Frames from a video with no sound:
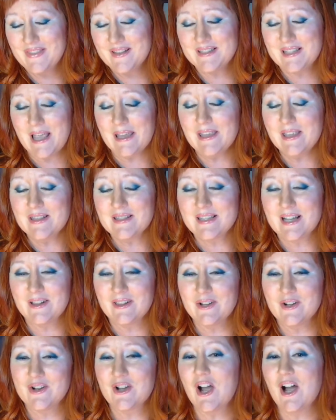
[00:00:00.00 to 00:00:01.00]
The second
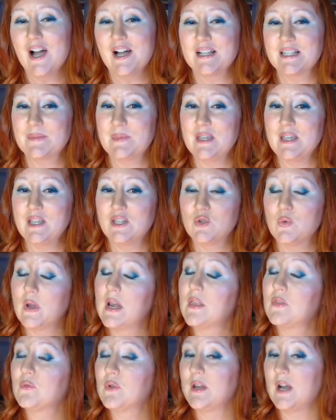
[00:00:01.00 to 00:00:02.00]
seller cost me
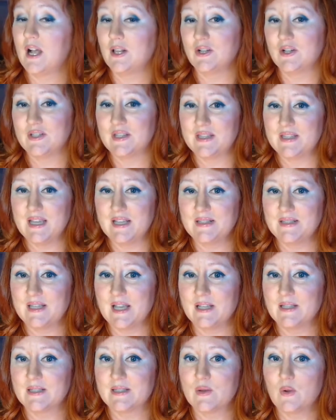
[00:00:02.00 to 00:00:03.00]

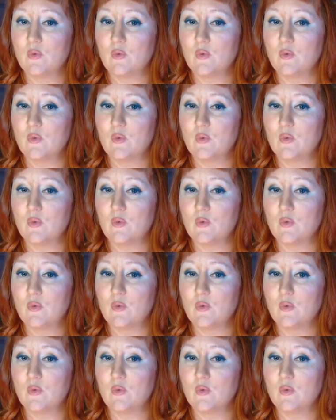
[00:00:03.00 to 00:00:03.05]
$23.10,